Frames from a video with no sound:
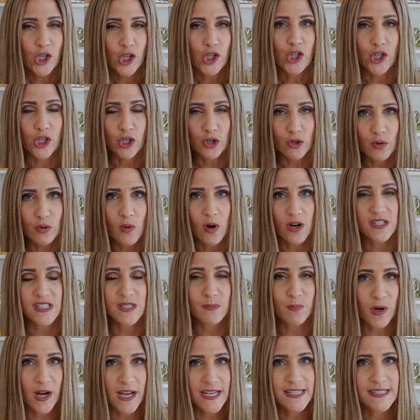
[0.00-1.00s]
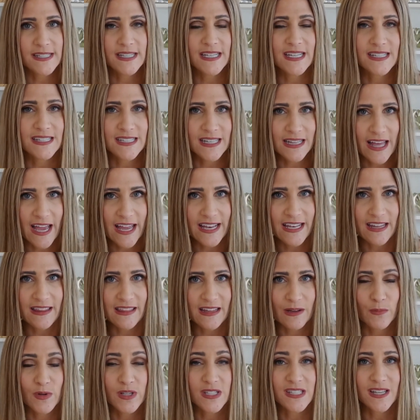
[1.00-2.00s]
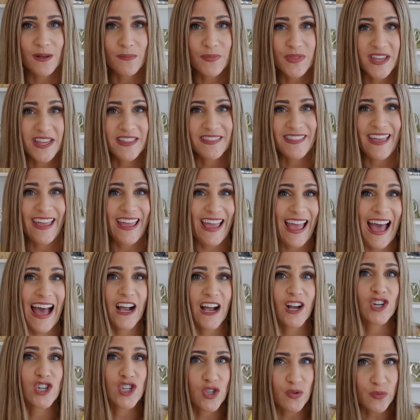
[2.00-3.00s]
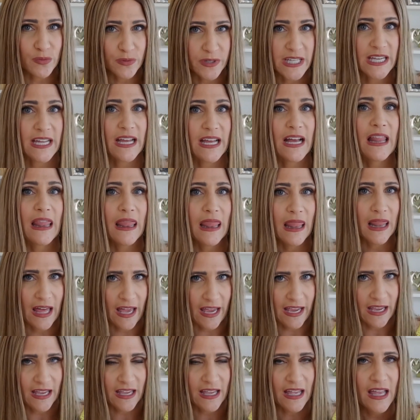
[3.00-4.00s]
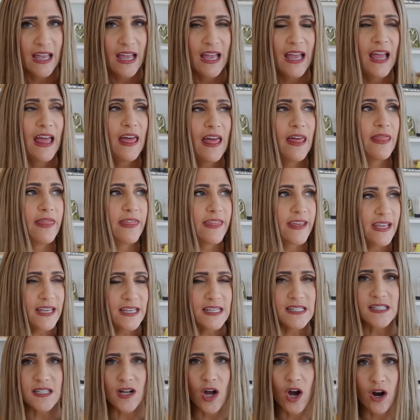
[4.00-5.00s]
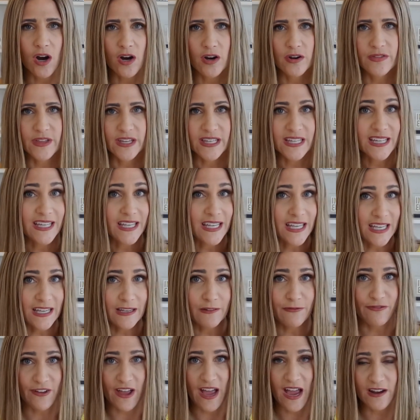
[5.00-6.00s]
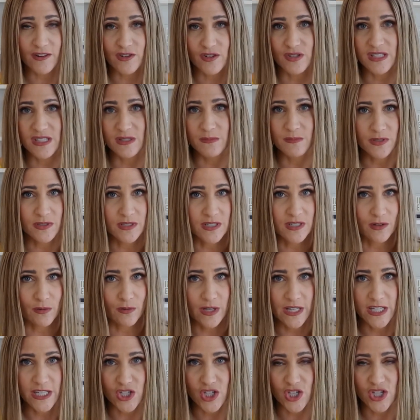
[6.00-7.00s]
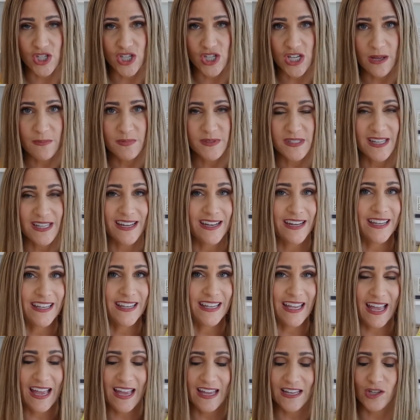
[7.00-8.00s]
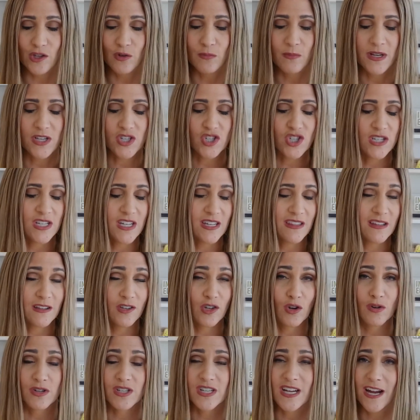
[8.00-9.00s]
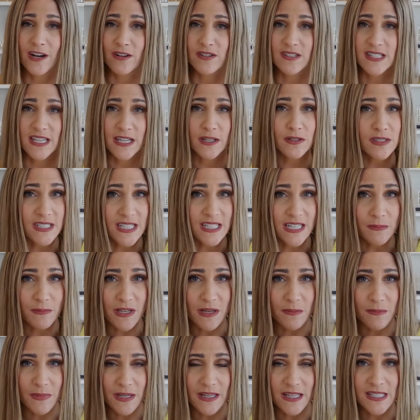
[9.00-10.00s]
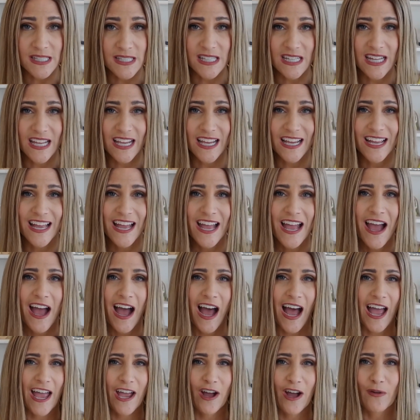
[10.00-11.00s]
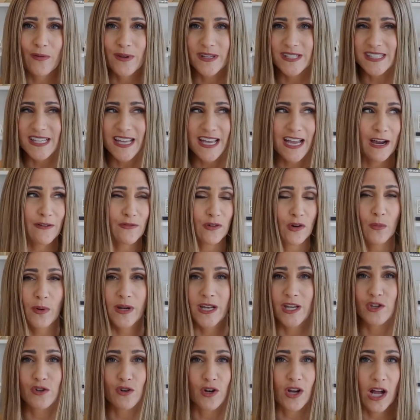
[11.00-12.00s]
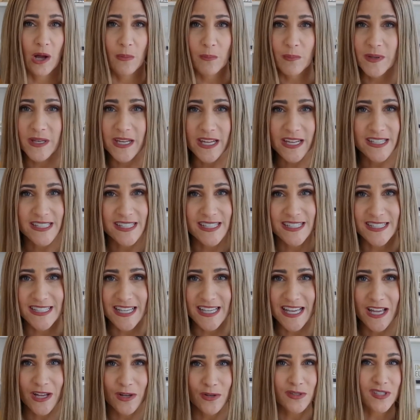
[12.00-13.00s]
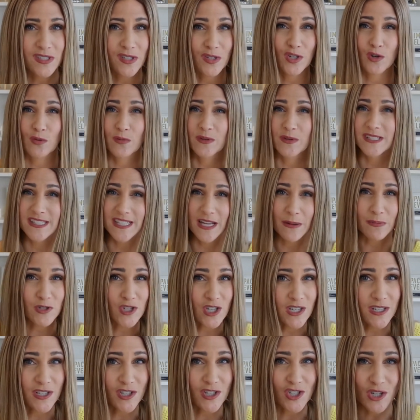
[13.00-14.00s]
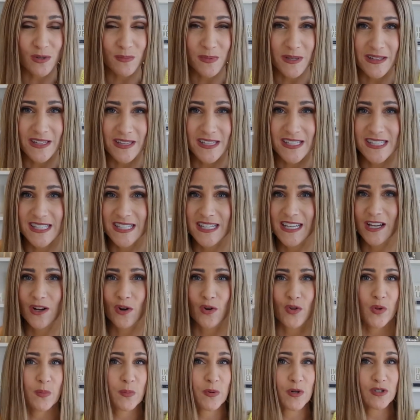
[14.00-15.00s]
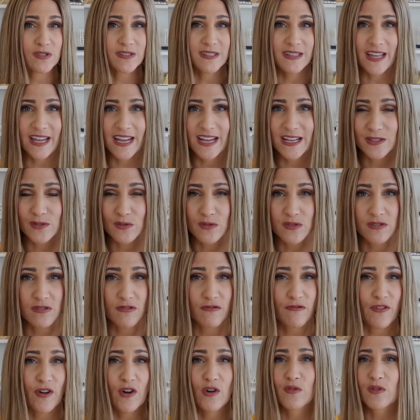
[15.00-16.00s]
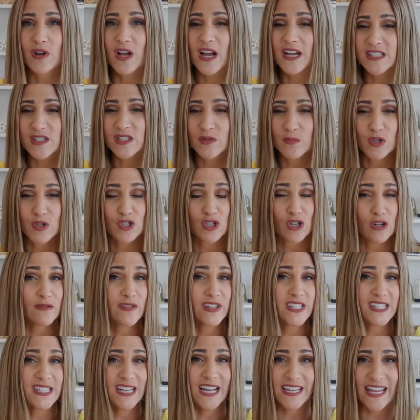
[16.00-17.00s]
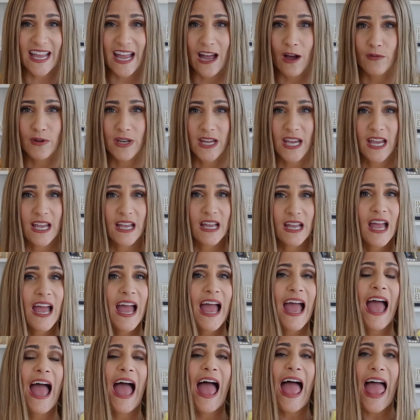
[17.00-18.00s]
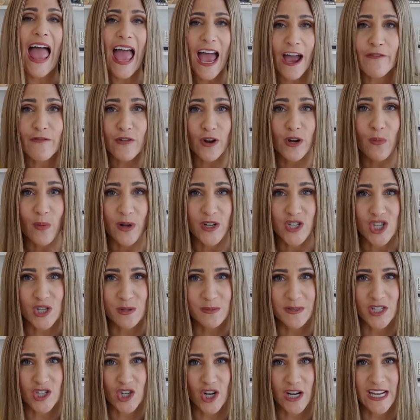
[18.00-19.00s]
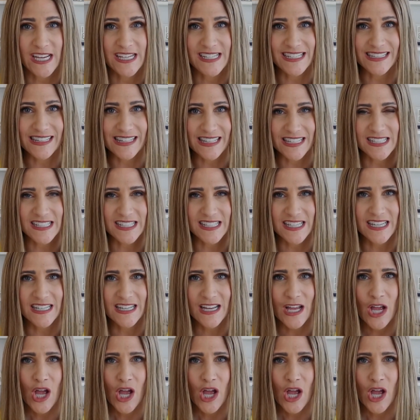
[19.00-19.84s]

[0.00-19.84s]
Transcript: you are surprising and delighting them with something they actually like. These are the key factors in building relationships that, again, you mentioned it, that your entire sales team can be listening. I always say everyone in your company is in sales. So your receptionist should be listening, or the person that answers the phone, customer service, accounting. Everyone should be trained to listen,